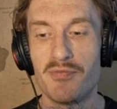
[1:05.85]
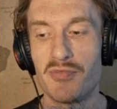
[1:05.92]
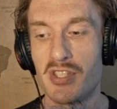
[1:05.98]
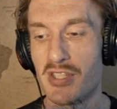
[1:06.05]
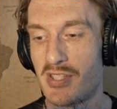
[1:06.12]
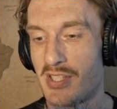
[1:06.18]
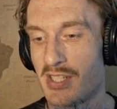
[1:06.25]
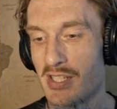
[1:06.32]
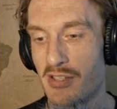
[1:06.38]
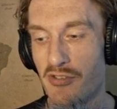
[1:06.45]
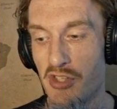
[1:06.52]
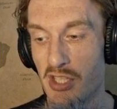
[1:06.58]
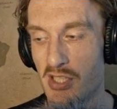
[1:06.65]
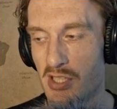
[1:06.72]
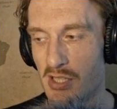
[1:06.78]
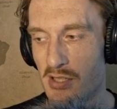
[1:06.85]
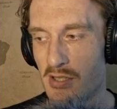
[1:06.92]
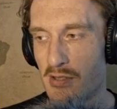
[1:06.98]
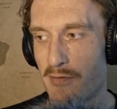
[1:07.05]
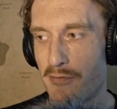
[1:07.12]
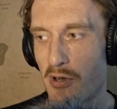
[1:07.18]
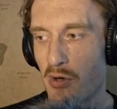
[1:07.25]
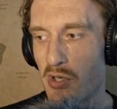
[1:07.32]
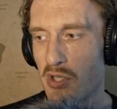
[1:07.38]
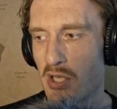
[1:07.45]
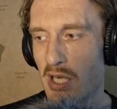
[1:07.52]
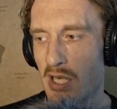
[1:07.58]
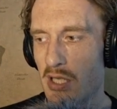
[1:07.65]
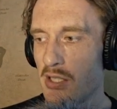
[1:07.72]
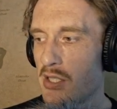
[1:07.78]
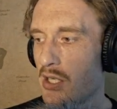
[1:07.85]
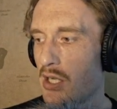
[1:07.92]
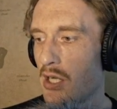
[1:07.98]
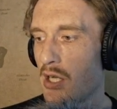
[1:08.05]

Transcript: this distant, foreign, and